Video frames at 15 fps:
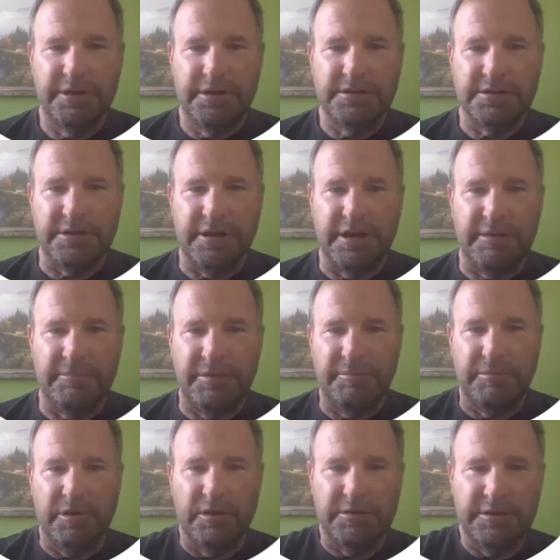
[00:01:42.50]
So how do we
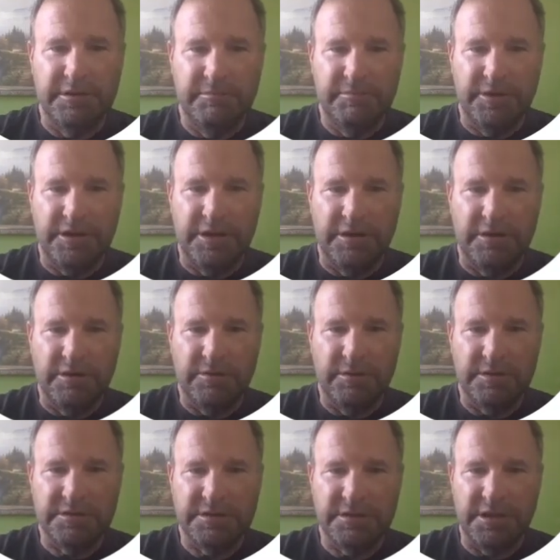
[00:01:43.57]
plot them? We go
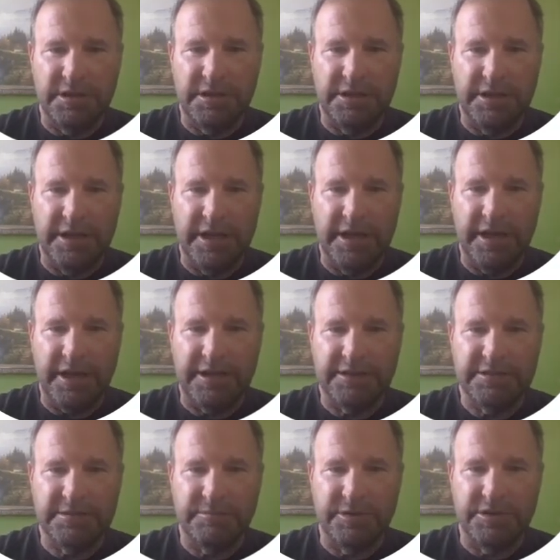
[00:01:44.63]
across the
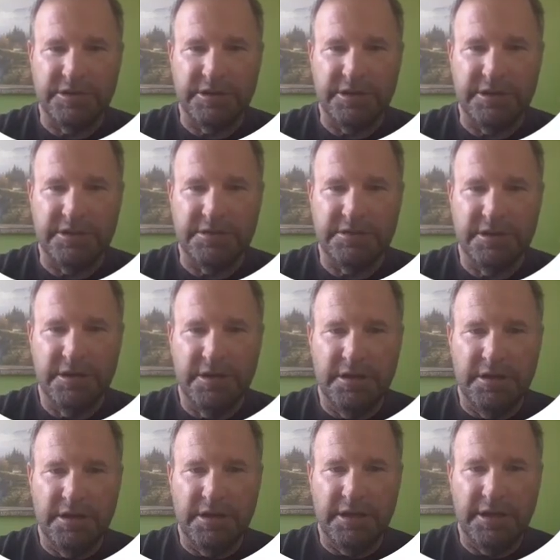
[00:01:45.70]
x, which is
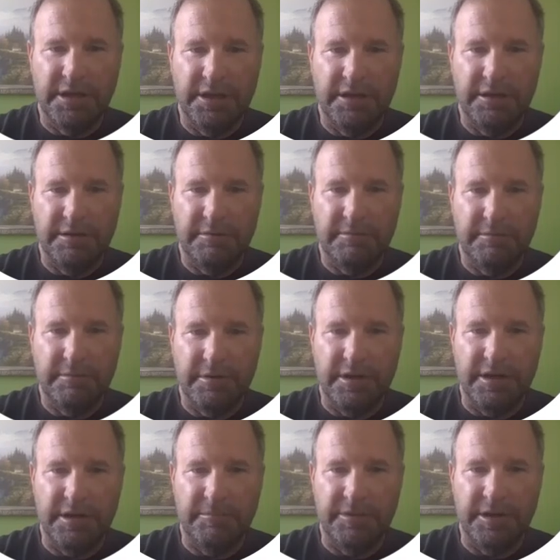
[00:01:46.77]
here,
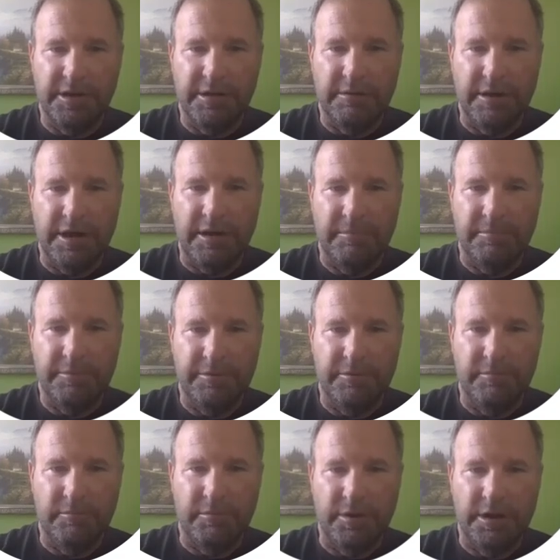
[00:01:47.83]
and then we go up
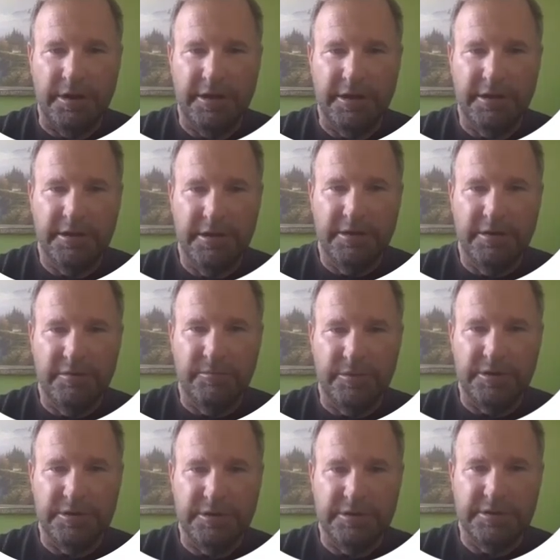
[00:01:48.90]
the y,
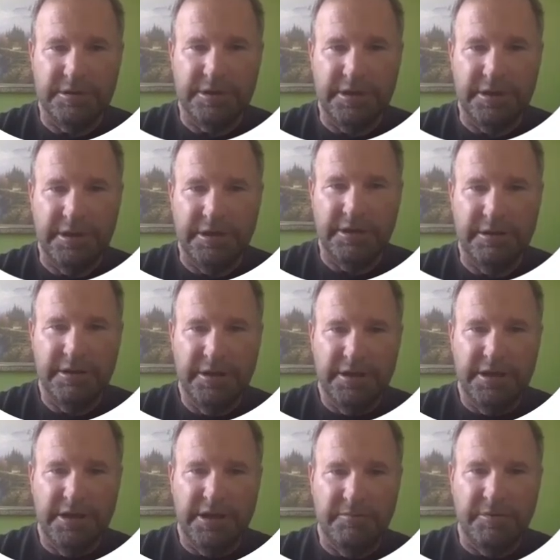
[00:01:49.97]
which is here.
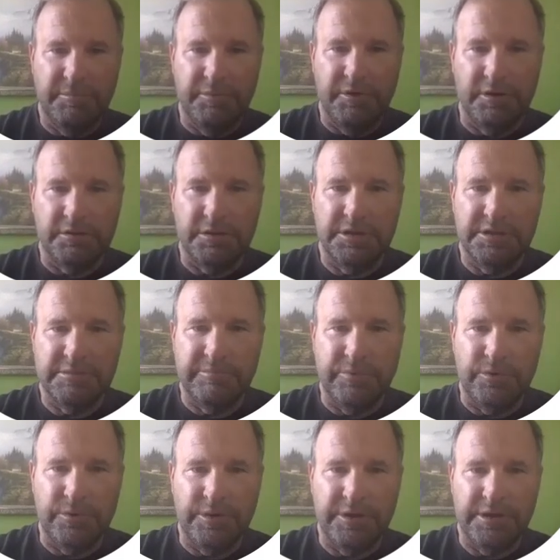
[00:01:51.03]
And if we plot this
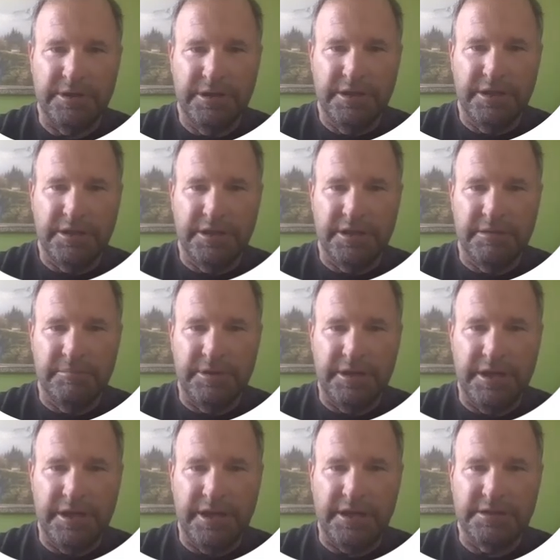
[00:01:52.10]
point, that'll
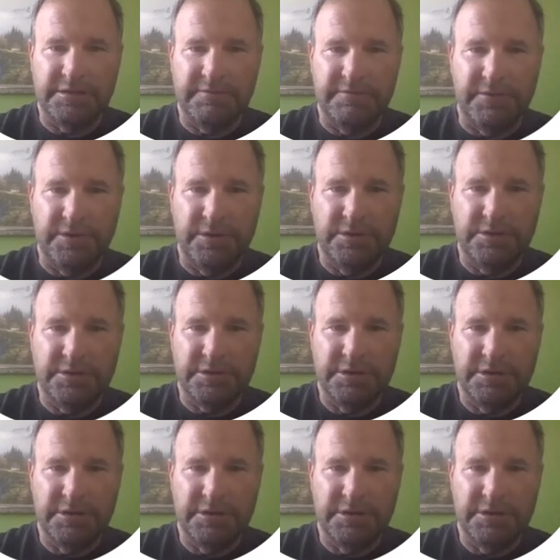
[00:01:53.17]
be x first.